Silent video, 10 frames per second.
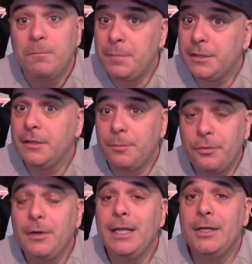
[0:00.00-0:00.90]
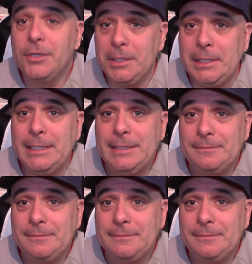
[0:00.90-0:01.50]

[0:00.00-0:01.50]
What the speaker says: but they're pretty good.